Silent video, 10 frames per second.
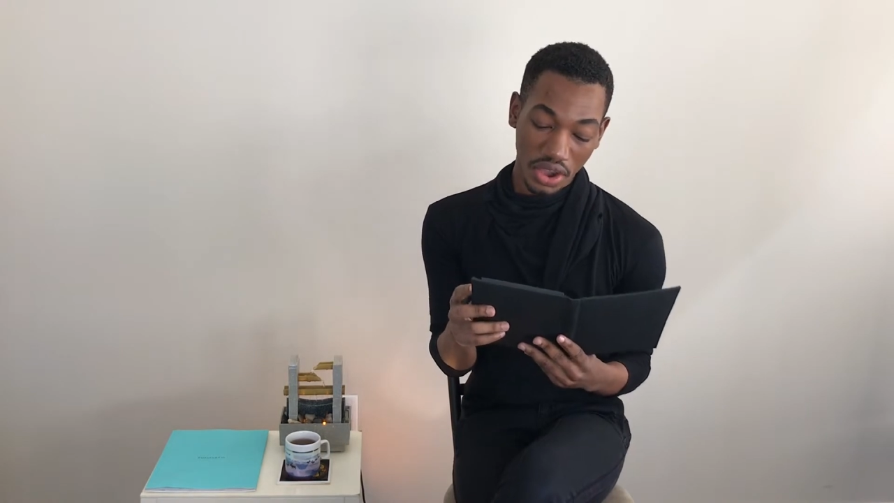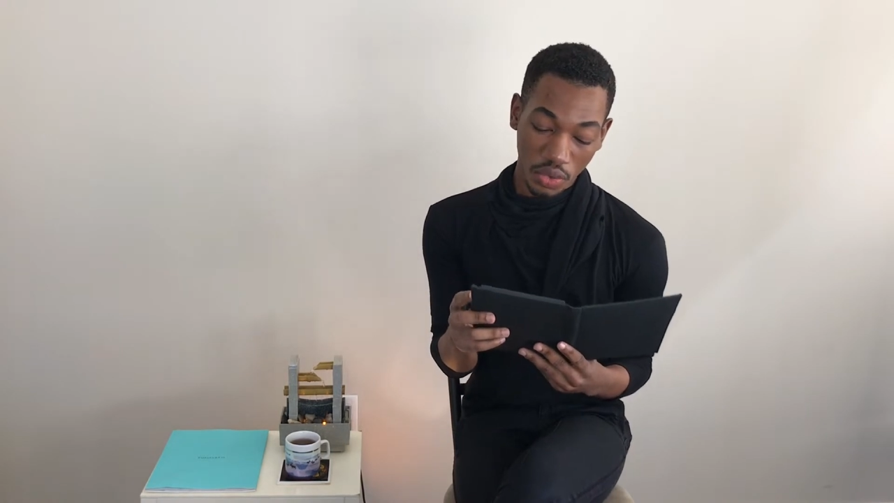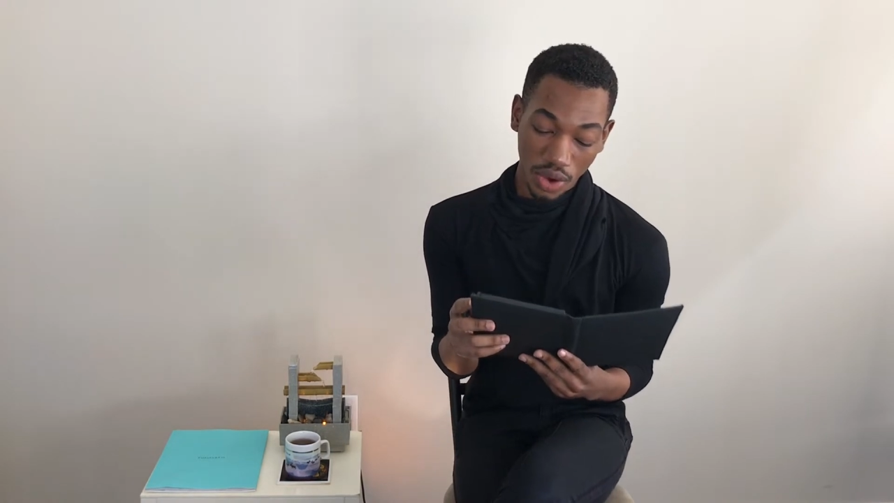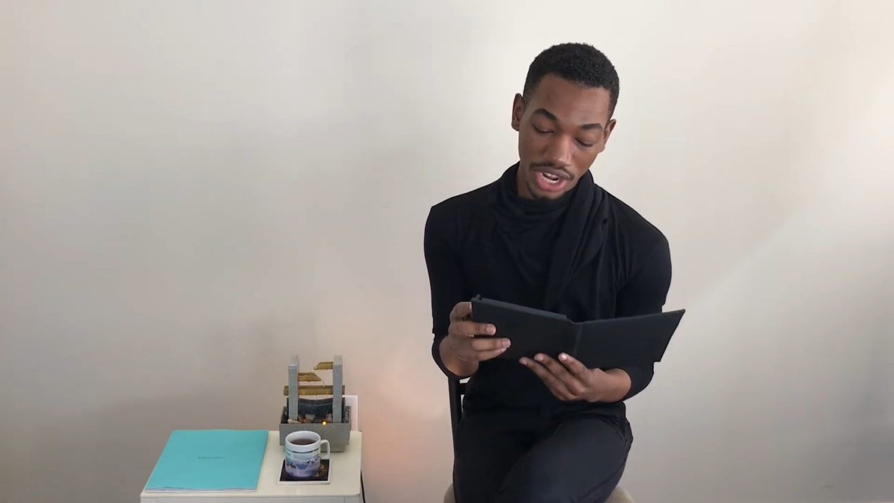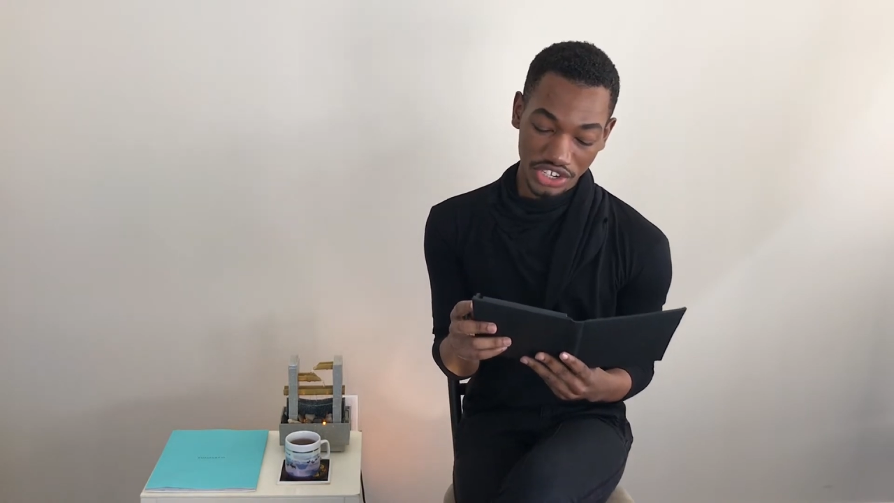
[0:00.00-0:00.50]

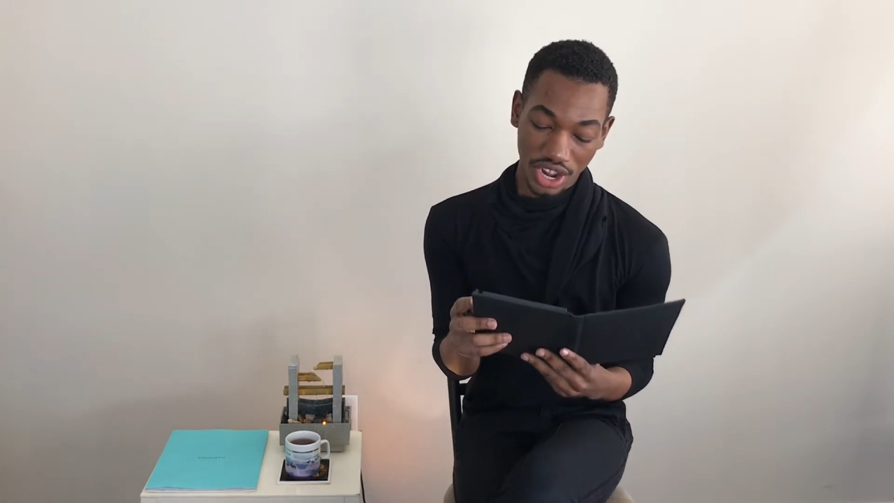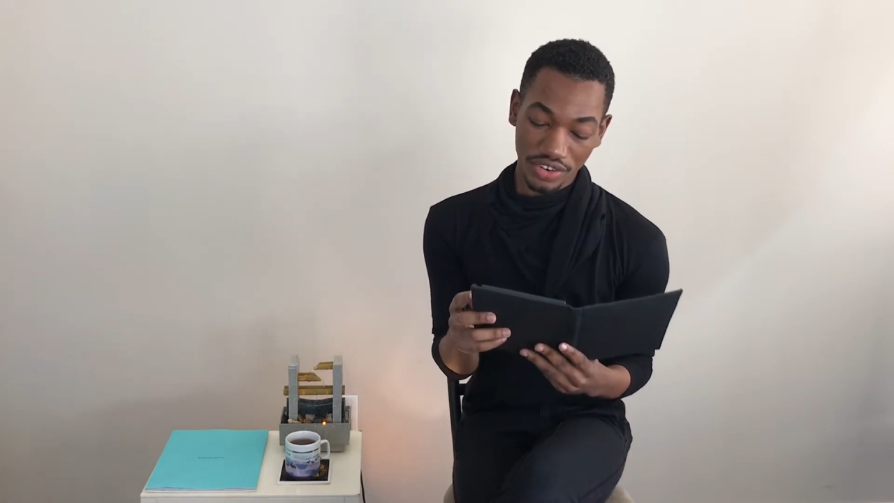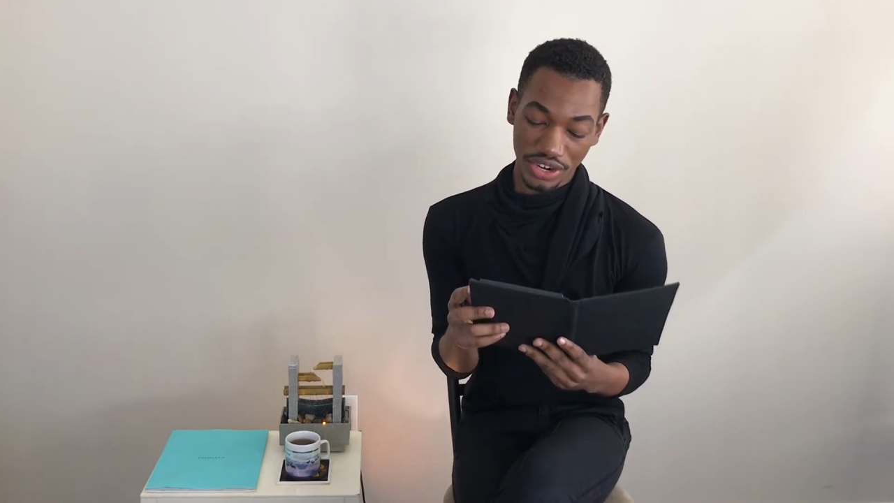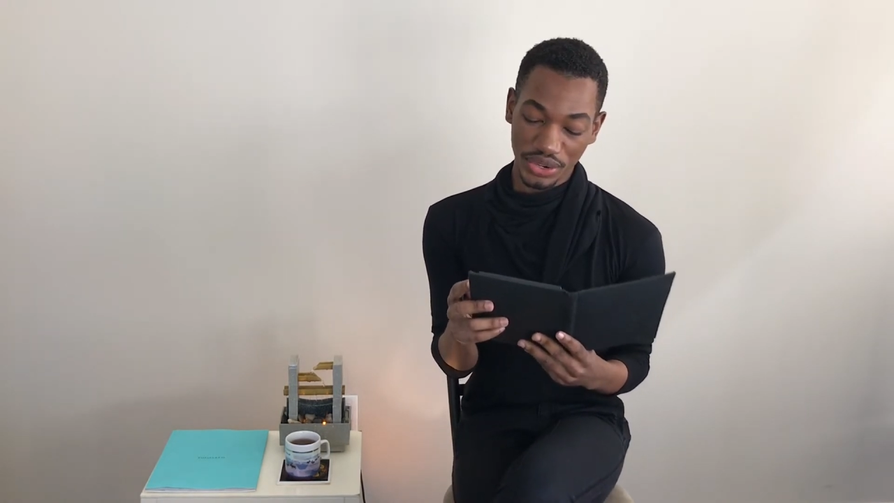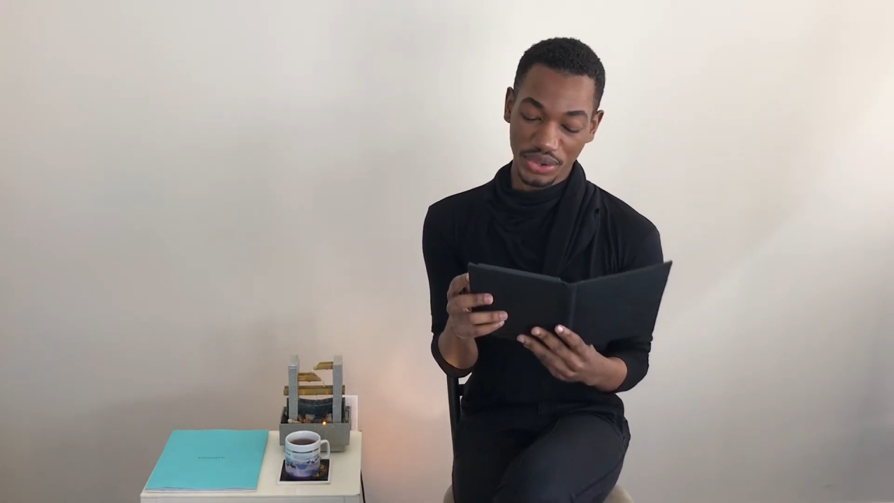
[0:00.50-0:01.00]
what
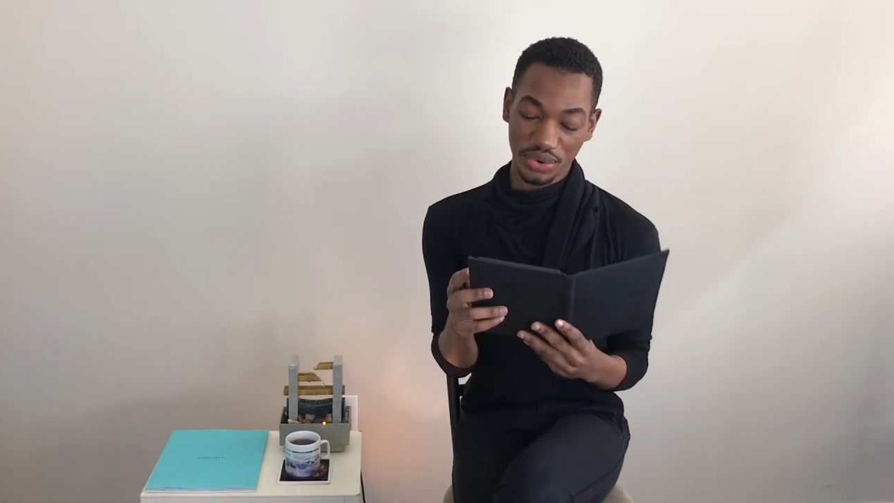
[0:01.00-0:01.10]
genre do